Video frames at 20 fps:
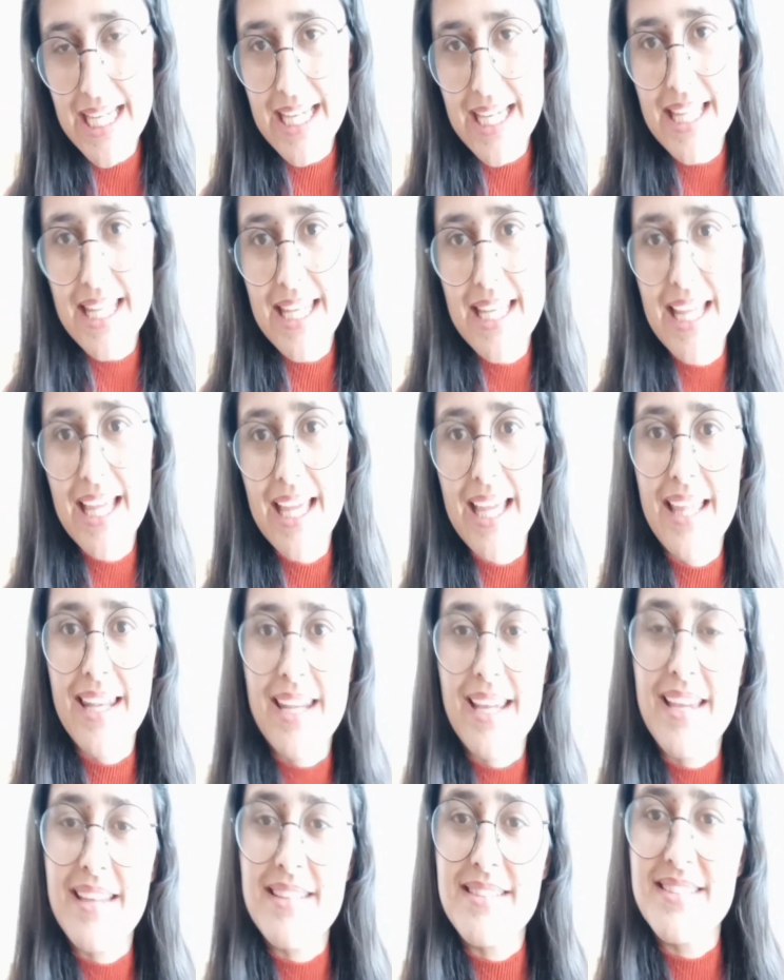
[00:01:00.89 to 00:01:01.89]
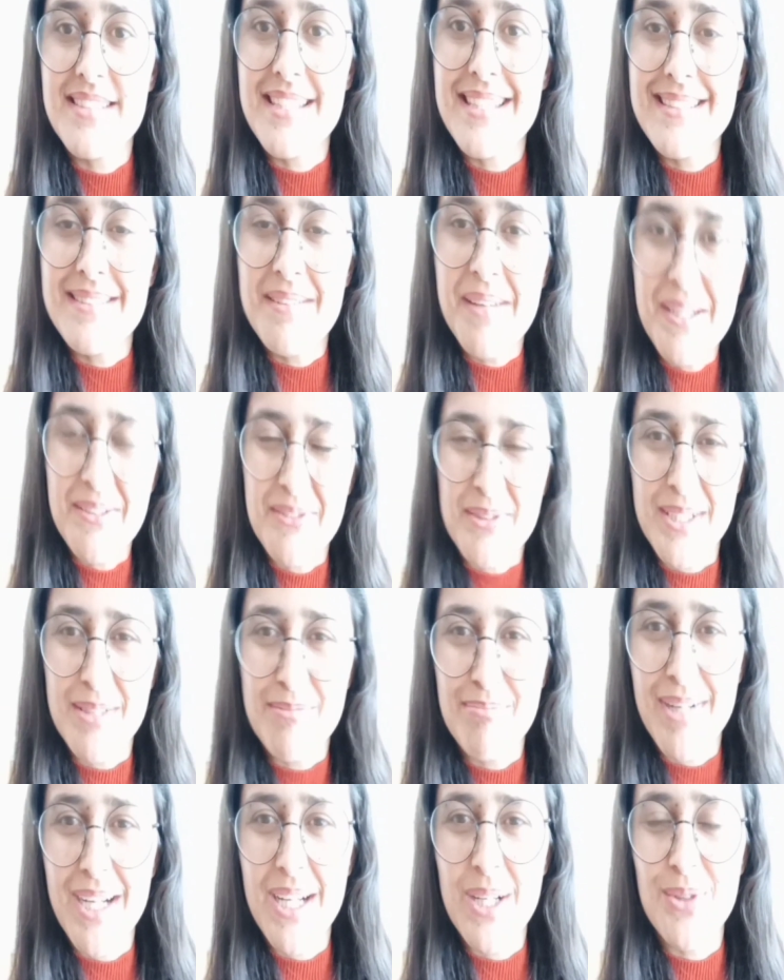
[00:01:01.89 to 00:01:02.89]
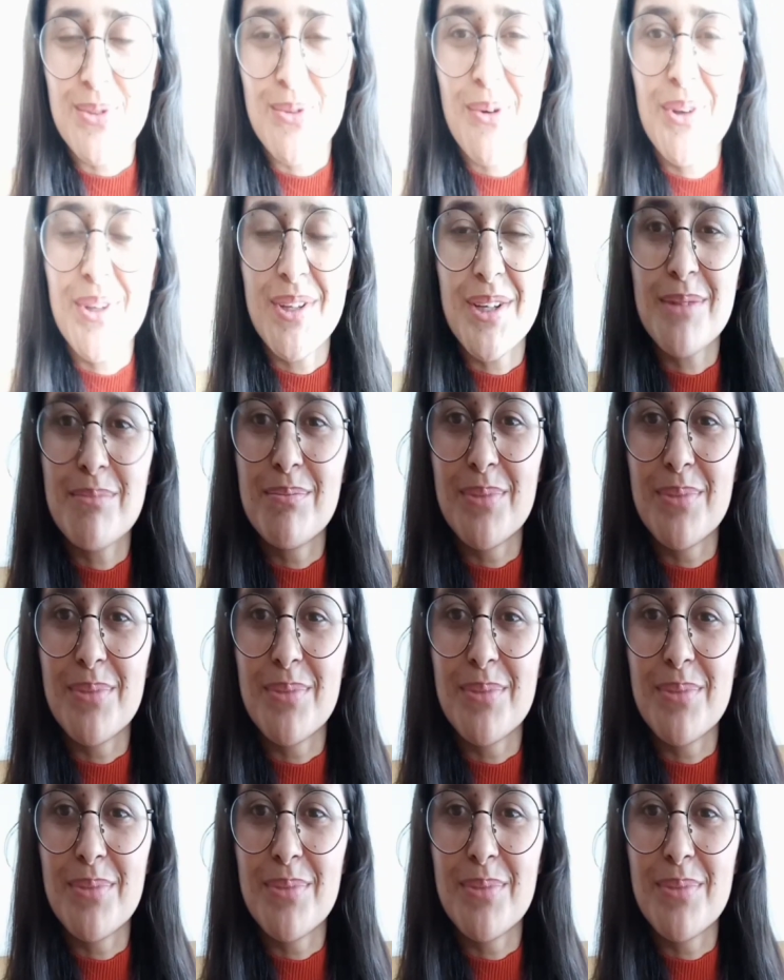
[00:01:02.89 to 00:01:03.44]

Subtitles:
and it is The Secret by Rhonda